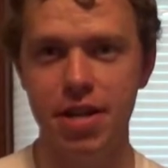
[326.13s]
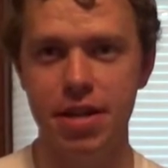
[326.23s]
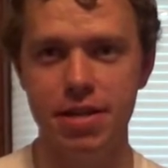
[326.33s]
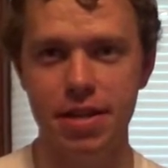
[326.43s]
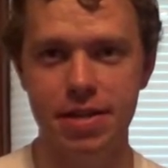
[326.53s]

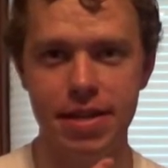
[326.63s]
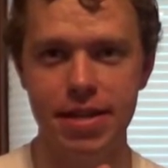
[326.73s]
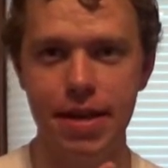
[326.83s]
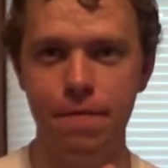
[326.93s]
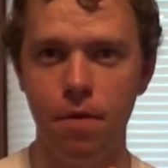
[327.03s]
is a
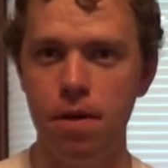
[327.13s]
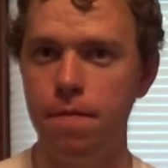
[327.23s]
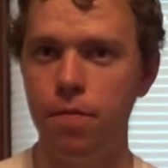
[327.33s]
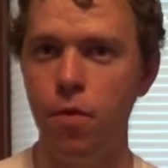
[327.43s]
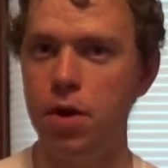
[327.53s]

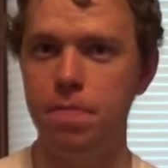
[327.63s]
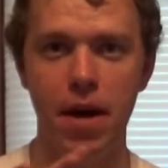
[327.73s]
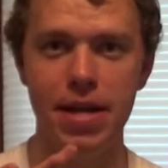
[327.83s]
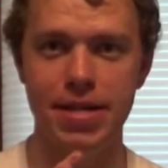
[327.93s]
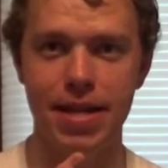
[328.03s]
64-foot
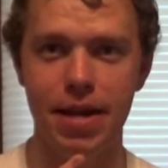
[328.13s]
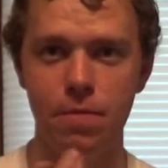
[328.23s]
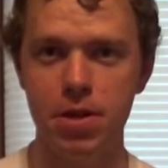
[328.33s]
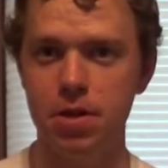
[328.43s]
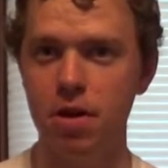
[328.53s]
body slide,
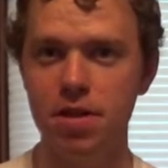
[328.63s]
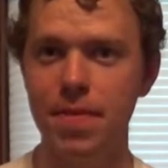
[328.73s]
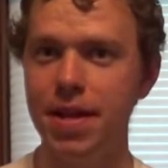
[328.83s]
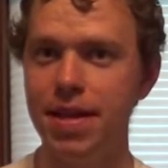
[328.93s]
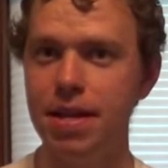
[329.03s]
which
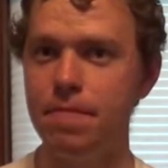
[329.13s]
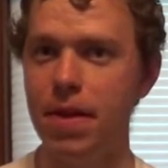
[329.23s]
ultimately